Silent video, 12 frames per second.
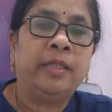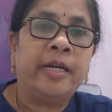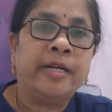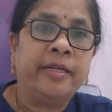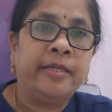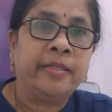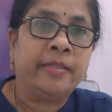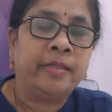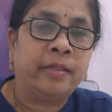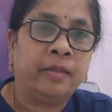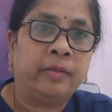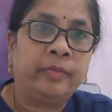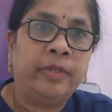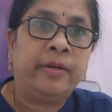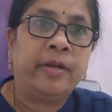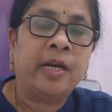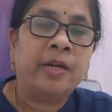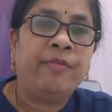that is
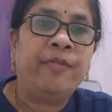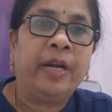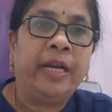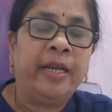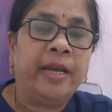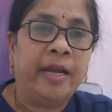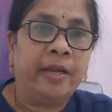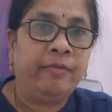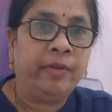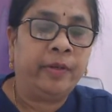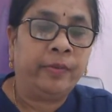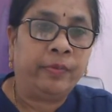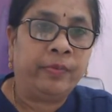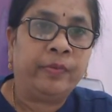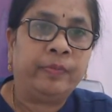drug free IVF.